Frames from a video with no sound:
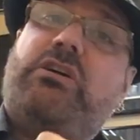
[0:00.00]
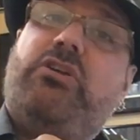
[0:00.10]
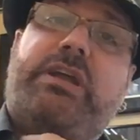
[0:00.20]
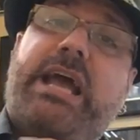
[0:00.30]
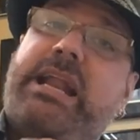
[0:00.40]

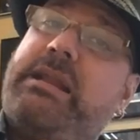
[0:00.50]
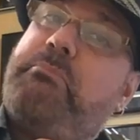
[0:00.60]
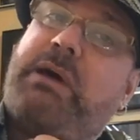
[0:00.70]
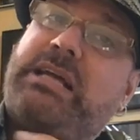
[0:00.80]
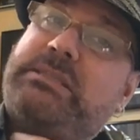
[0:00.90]
could look at it
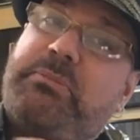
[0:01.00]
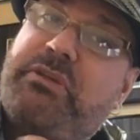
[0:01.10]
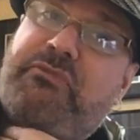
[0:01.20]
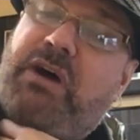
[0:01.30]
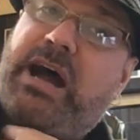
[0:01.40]
and
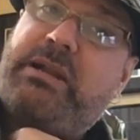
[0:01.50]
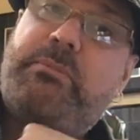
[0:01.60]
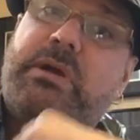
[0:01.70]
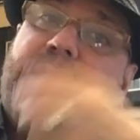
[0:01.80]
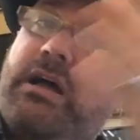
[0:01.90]
possibly fine him.